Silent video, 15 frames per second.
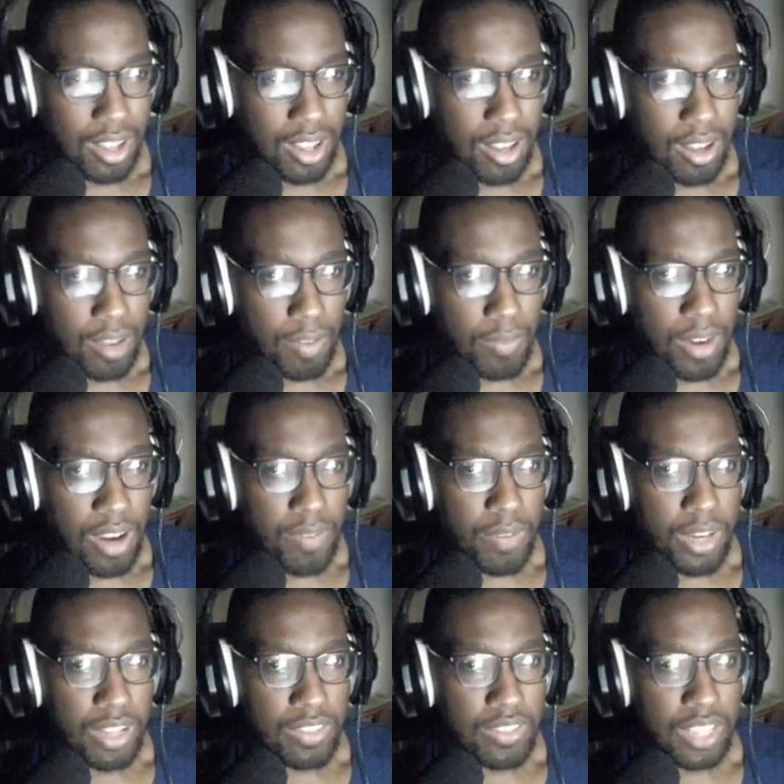A very
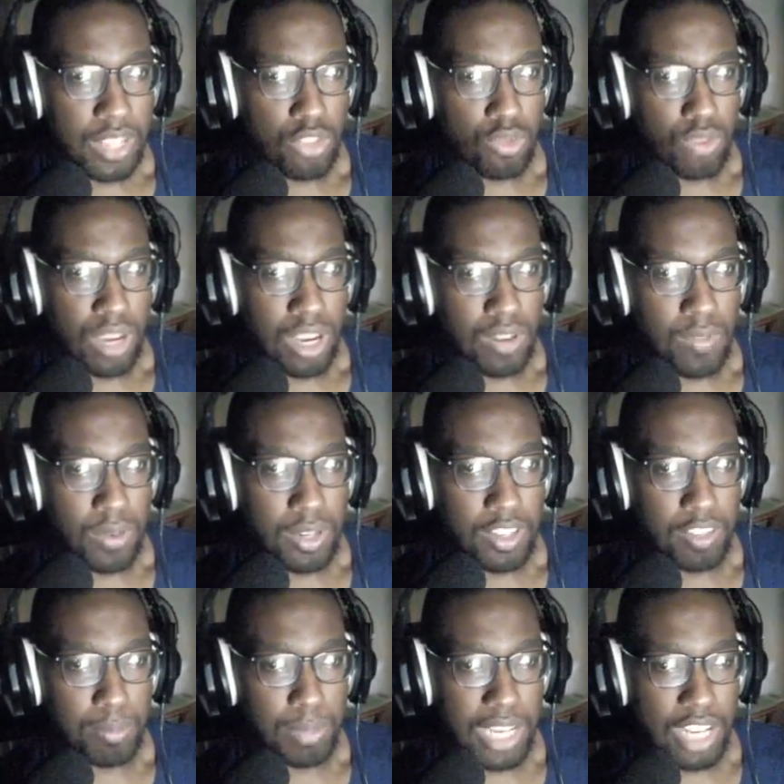fitting soundtrack for
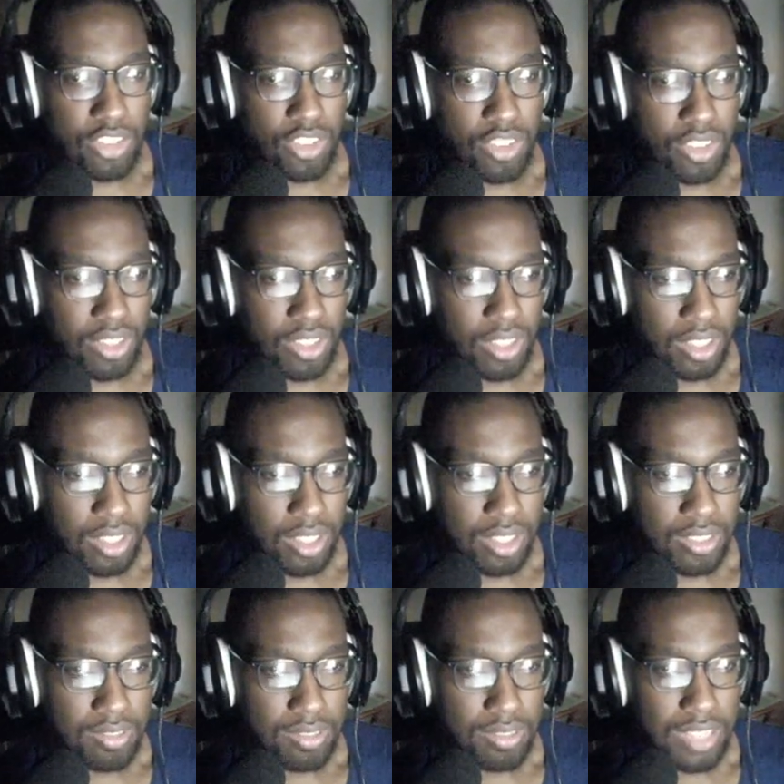this match.
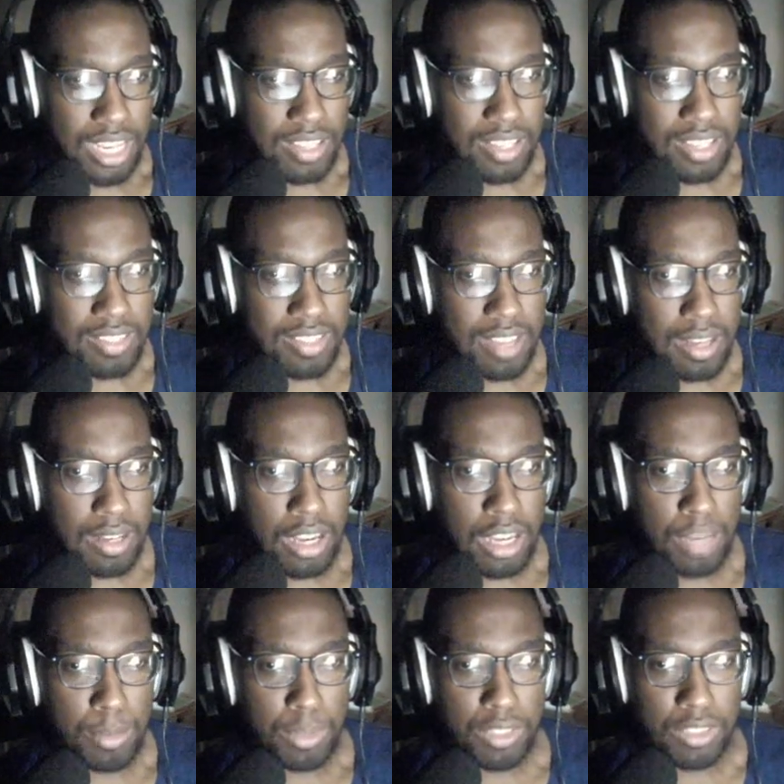Daisy is down and
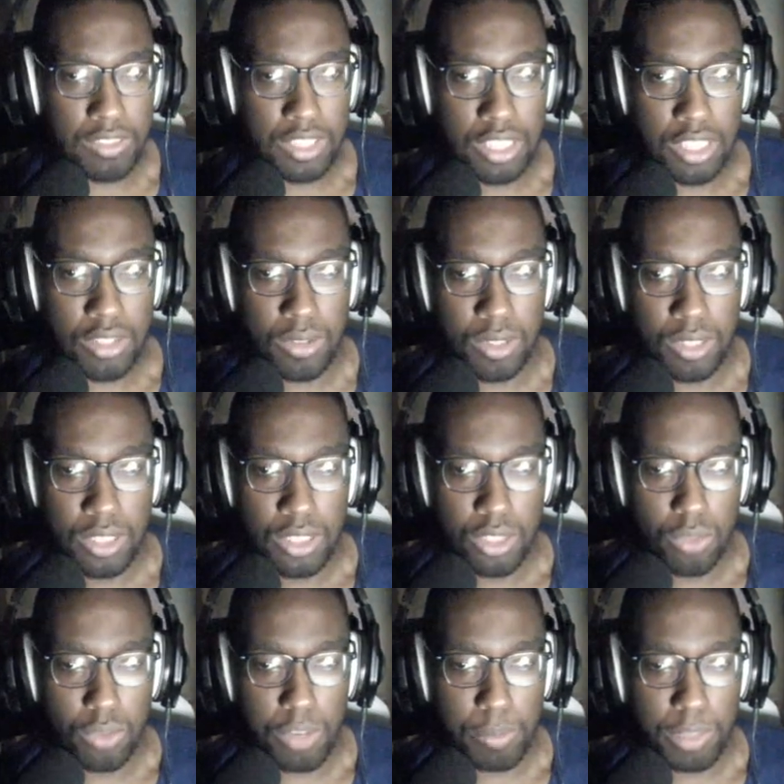unable to continue.
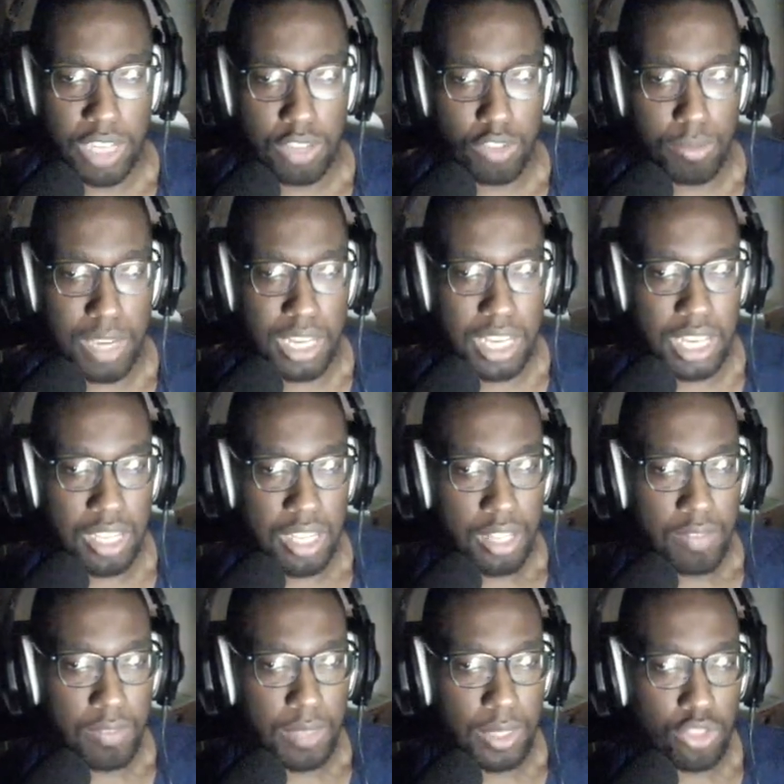Three players remaining.
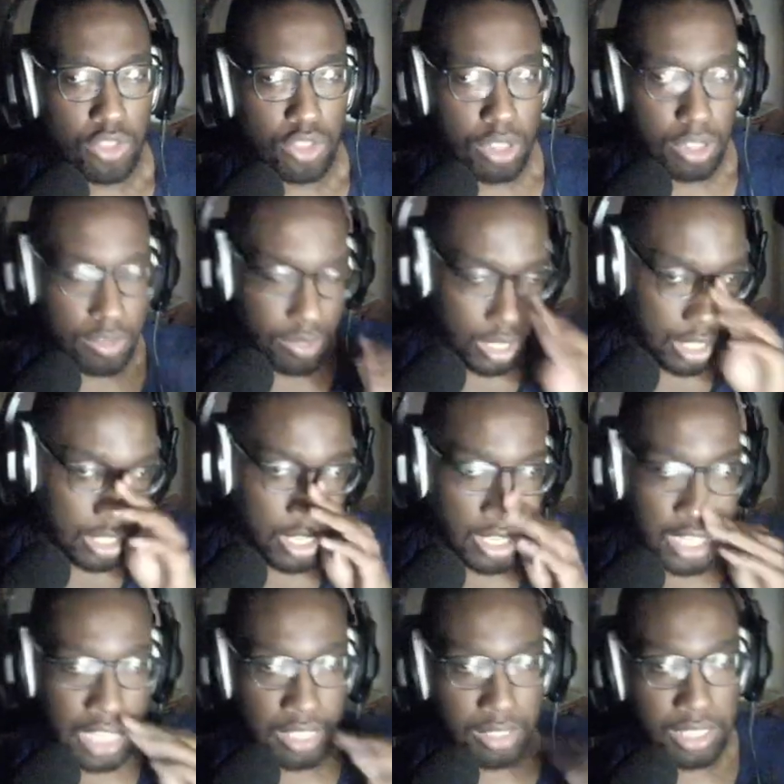Villager, Duck
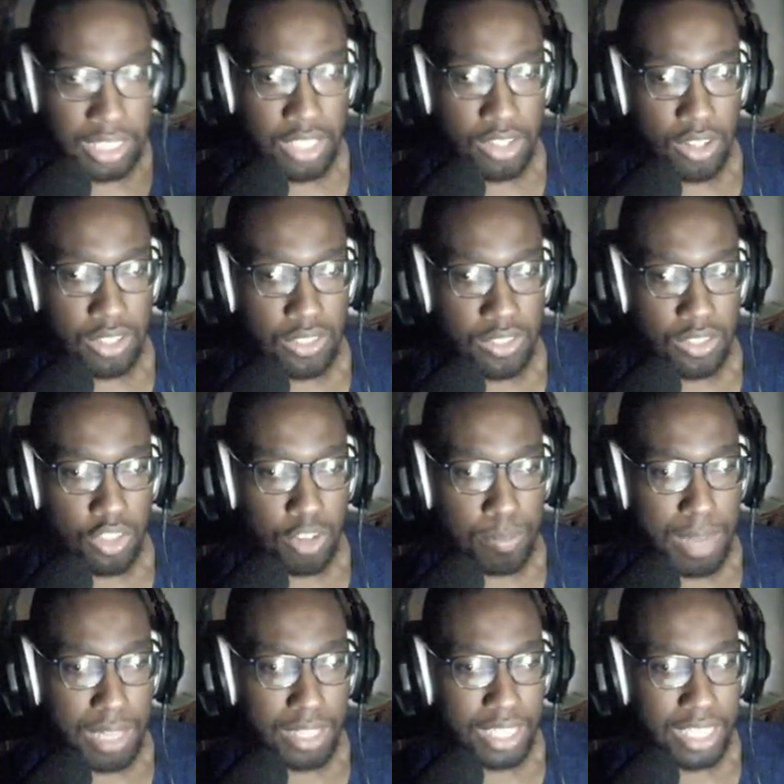Hunt, and Link are still
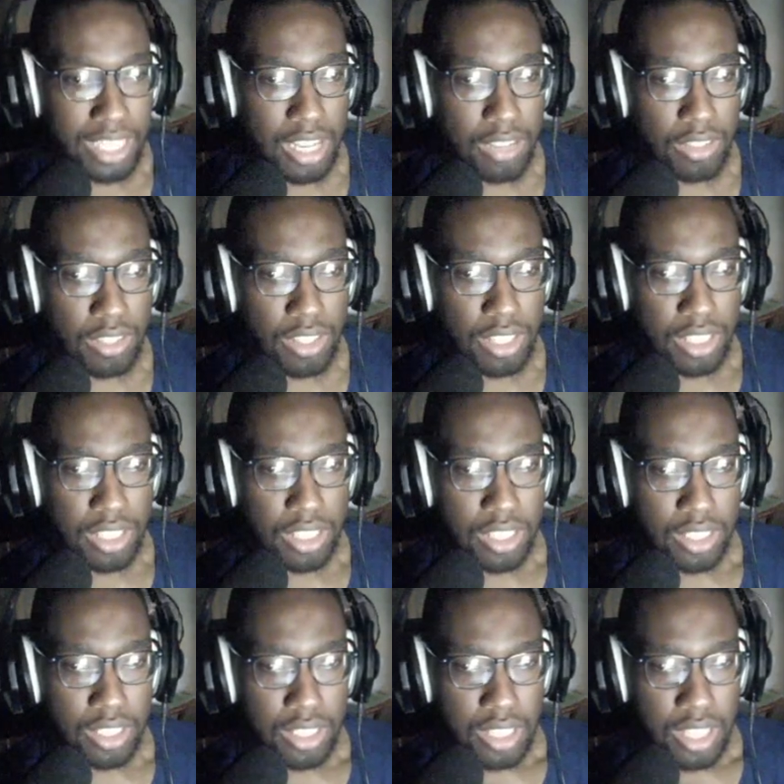battling it out.
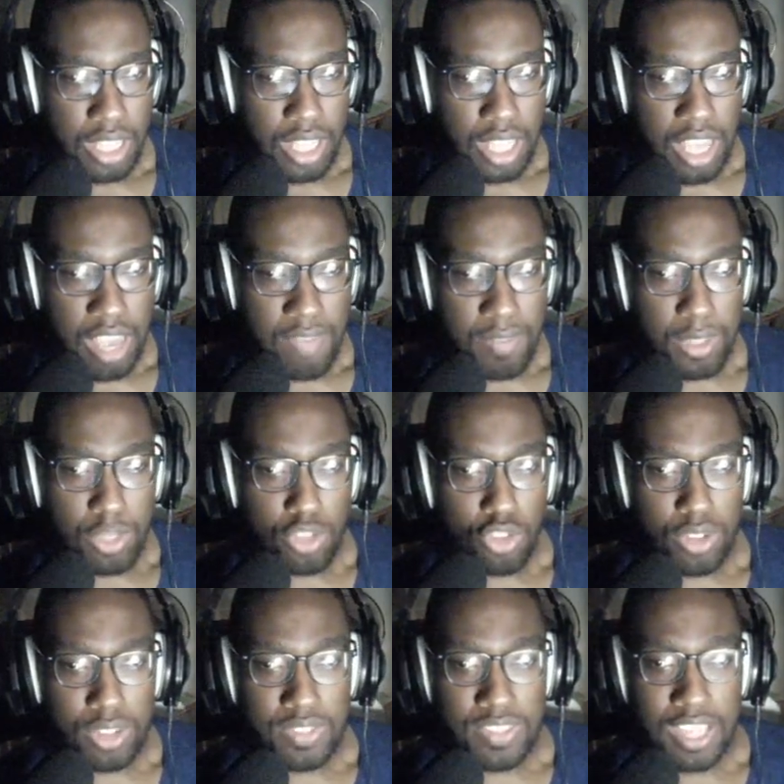And Villager
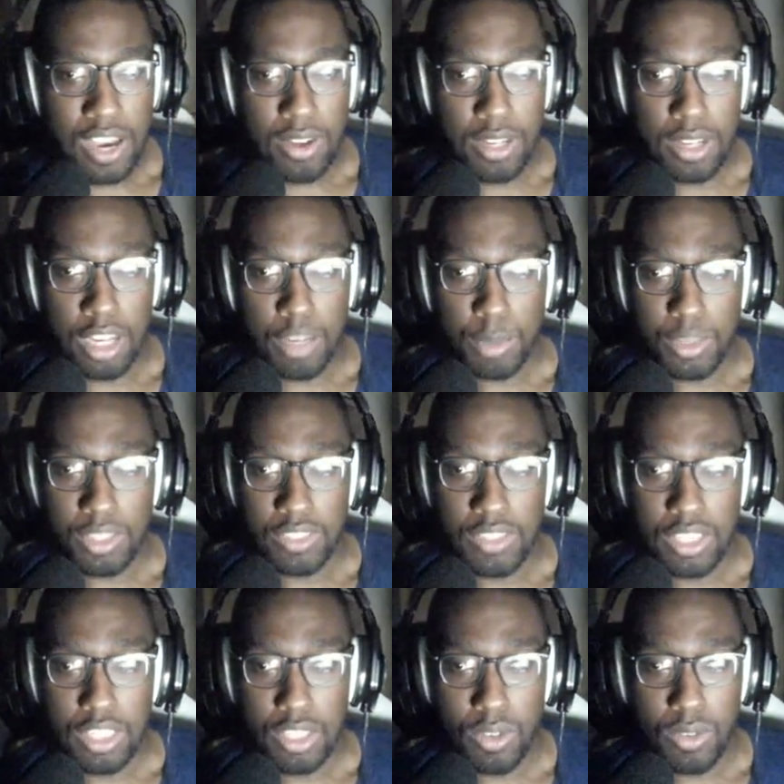is down and unable to
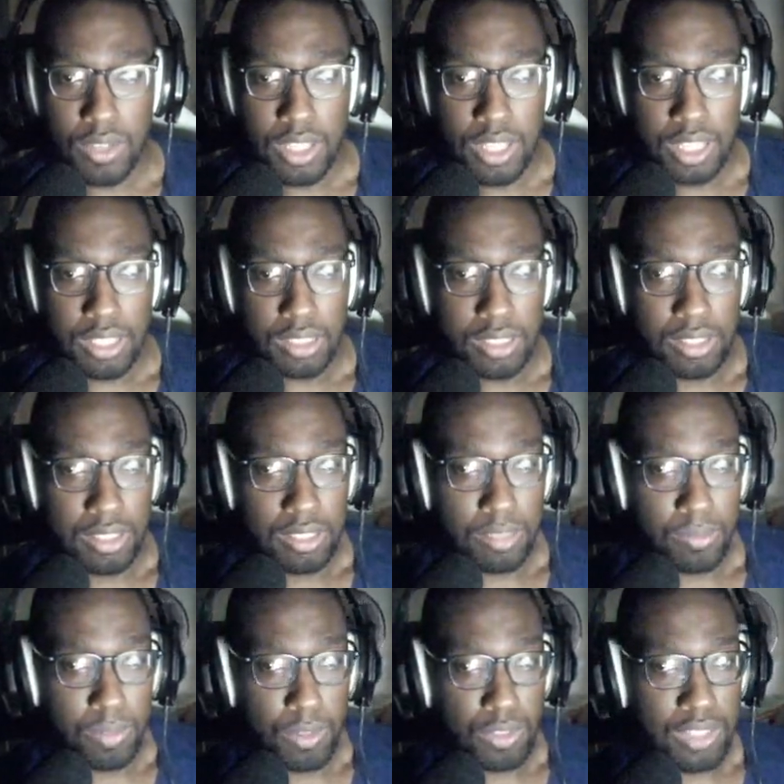continue,
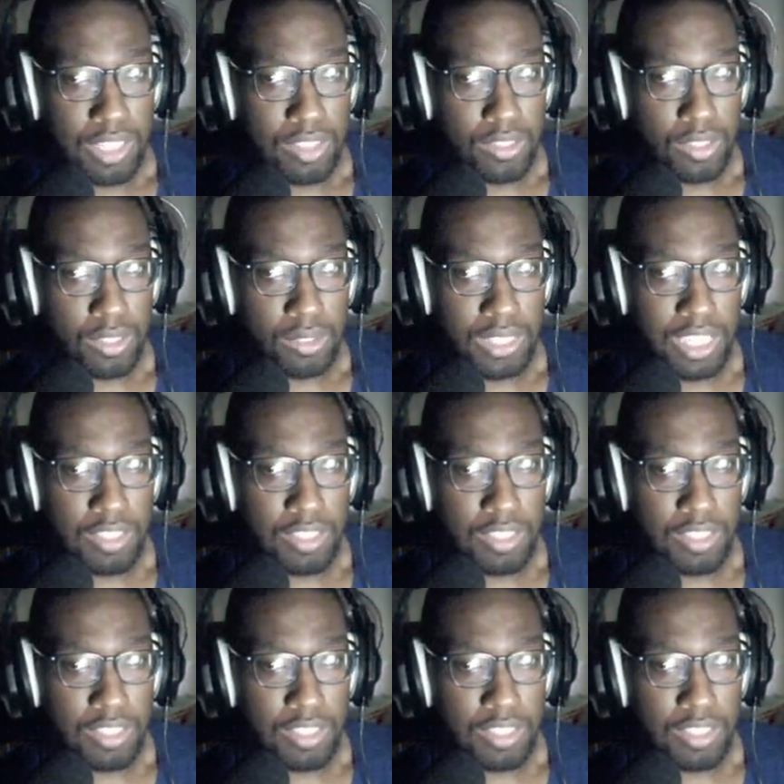which leads to Link's